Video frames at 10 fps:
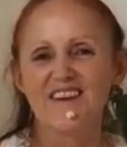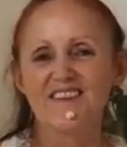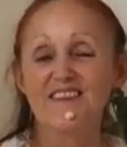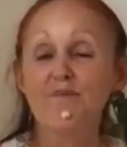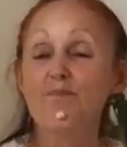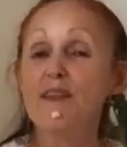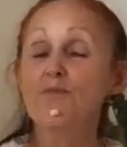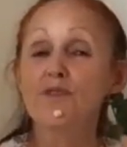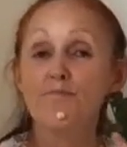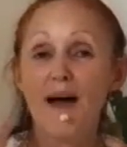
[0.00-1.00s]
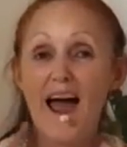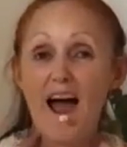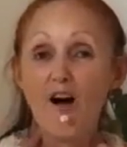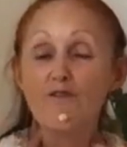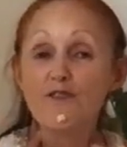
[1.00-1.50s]
simply with the
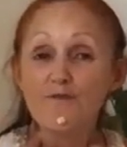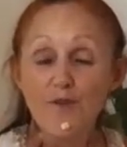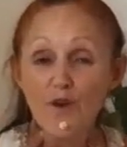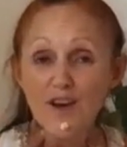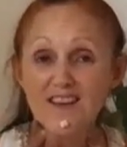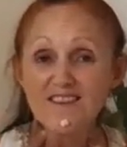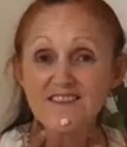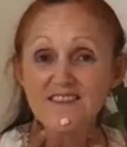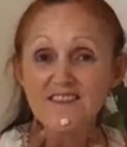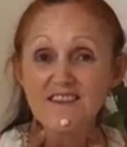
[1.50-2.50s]
power of your voice,